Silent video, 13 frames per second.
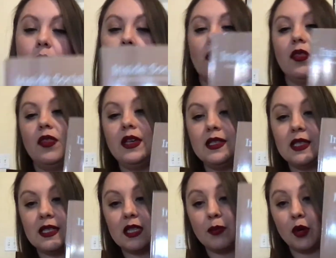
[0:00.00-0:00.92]
this
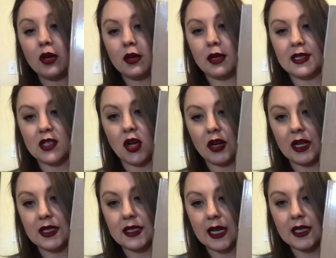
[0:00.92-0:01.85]
is the book. It's called
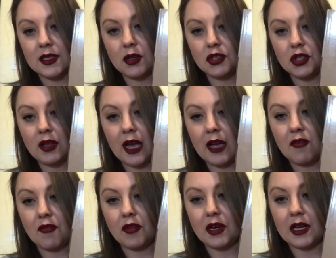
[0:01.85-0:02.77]
Inside Social
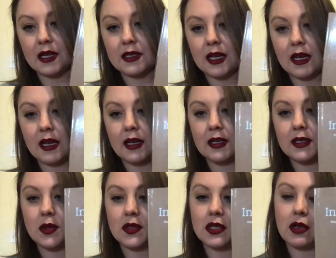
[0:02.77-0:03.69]
Life: Readings in
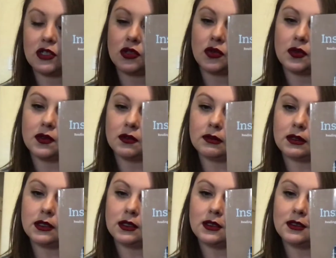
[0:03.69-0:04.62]
Sociological
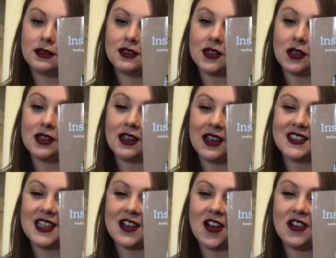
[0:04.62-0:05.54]

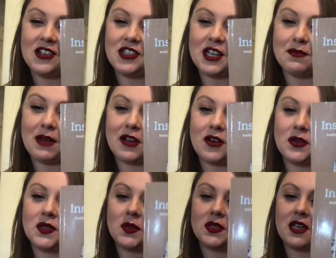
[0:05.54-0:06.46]
Psychology and
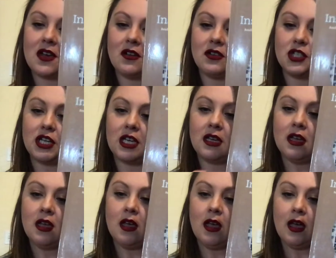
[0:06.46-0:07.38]
Microsociology,
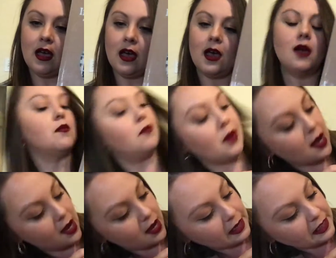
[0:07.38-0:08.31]

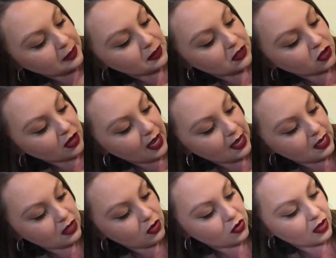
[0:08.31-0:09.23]
by Spencer
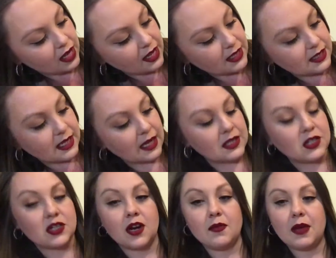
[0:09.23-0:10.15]
Cahill, Kent
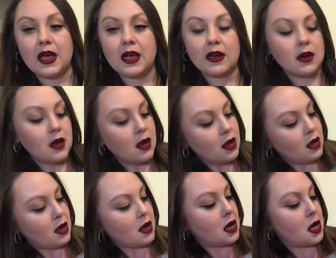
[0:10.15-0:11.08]
Sandstrom, and
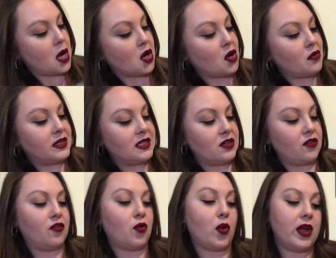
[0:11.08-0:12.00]
Carissa
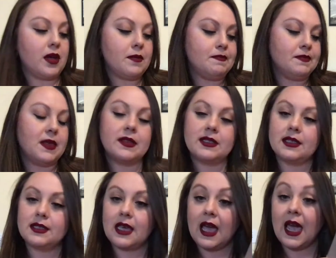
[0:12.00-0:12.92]
Froyam, and this
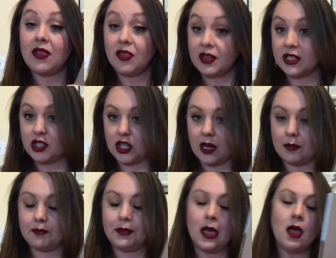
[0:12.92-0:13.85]
is the 8th edition.